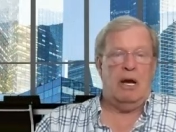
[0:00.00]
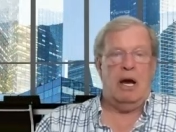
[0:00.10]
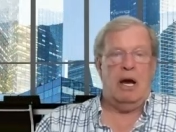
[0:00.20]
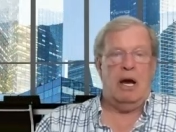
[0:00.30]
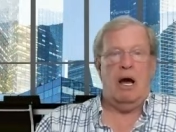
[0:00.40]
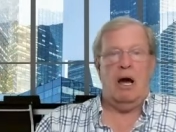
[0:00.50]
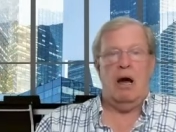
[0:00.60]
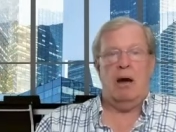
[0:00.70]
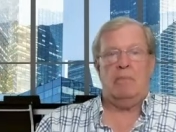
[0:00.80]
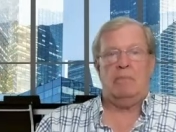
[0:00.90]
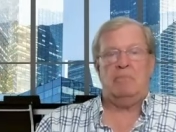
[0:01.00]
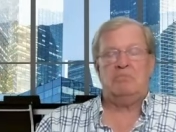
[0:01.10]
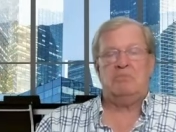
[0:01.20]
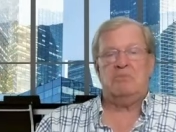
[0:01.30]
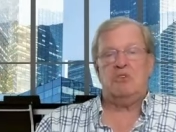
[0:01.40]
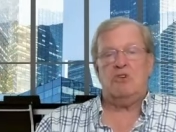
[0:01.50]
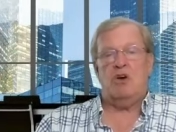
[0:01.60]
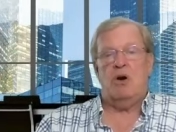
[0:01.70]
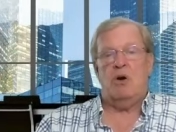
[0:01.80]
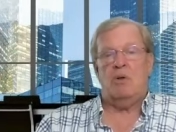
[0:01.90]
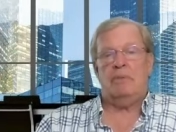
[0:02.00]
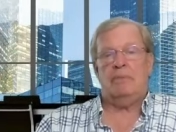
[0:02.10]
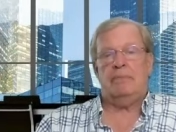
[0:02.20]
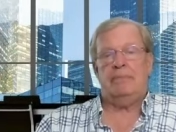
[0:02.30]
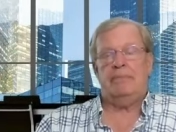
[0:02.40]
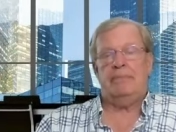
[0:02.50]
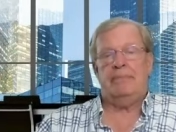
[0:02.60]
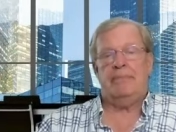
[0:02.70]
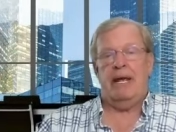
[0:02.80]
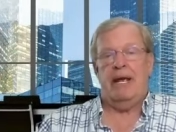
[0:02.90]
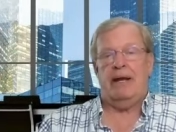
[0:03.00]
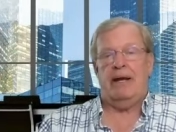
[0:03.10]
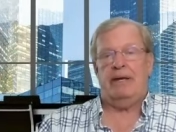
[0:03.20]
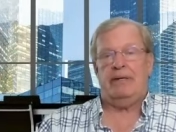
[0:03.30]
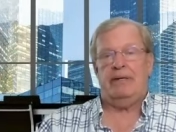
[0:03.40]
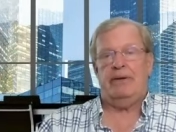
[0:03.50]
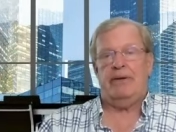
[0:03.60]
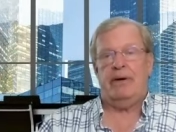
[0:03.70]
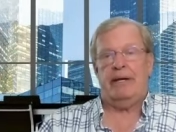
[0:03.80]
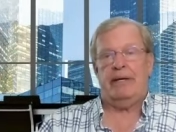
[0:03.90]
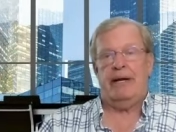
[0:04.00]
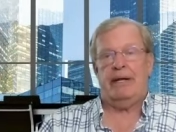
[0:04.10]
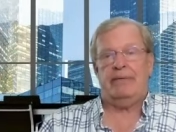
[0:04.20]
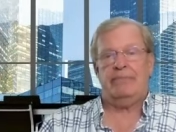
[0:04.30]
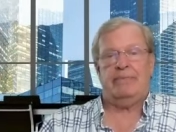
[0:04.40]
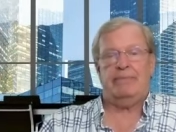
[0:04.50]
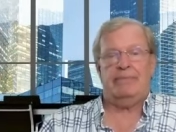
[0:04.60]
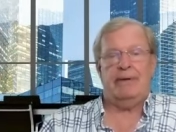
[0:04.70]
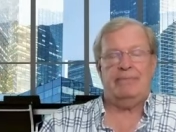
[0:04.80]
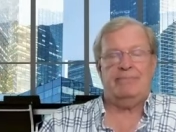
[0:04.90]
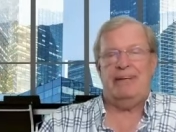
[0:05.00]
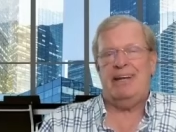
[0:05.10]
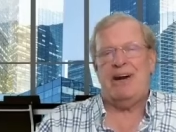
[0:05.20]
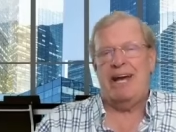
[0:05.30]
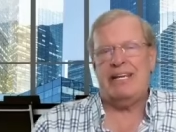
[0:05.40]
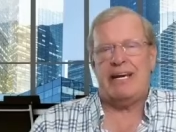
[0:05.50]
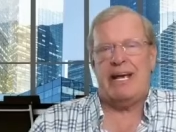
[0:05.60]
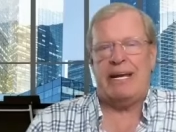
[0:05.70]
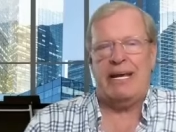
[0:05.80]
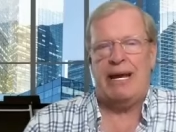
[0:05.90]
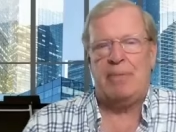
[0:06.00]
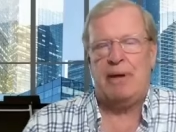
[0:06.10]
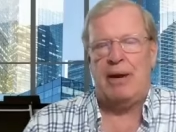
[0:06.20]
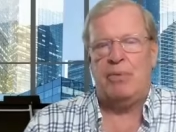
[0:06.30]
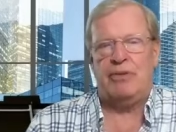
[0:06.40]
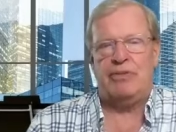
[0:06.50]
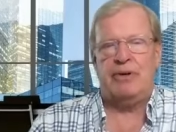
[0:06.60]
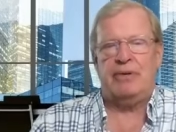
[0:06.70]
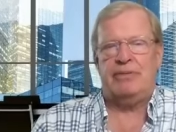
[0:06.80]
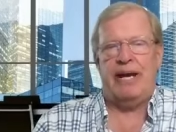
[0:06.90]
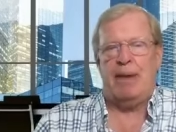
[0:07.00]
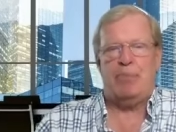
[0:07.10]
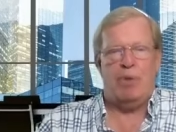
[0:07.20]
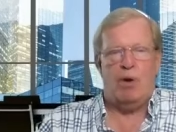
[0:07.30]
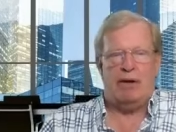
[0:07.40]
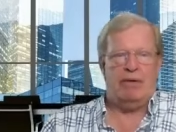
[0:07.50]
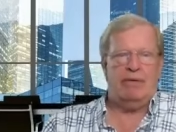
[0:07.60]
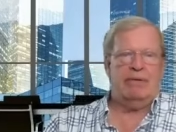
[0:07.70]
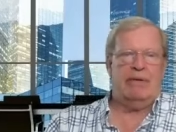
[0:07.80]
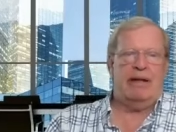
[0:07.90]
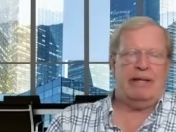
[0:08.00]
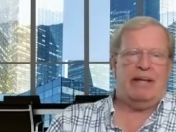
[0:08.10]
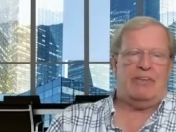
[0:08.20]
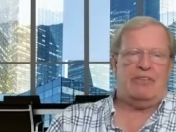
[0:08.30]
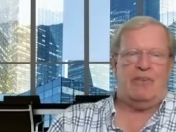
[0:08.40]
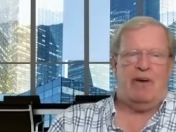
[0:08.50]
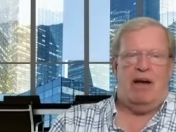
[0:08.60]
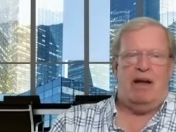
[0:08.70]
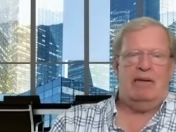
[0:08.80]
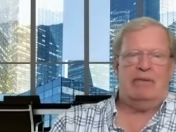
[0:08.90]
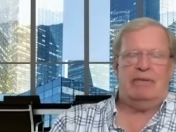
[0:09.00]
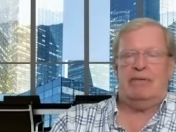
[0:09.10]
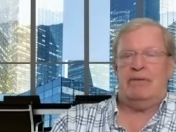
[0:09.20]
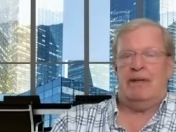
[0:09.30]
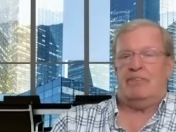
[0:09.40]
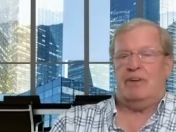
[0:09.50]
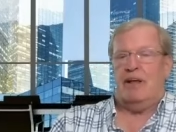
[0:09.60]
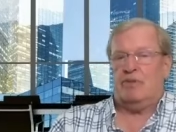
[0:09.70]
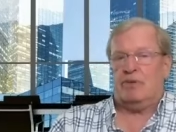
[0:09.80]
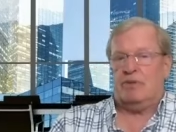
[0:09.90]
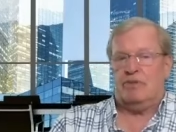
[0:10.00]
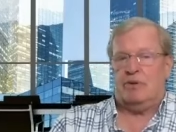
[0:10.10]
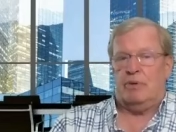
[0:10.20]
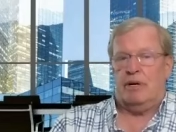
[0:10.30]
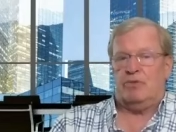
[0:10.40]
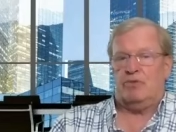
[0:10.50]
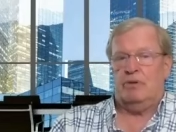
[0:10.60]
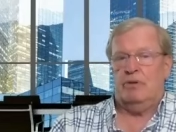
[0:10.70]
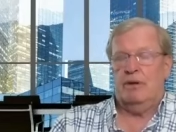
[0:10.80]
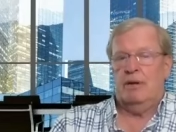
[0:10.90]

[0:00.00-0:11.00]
Um, you know, man, I you know I I you know, I think I can get by with the tap water. I think that's fine. That's another consideration.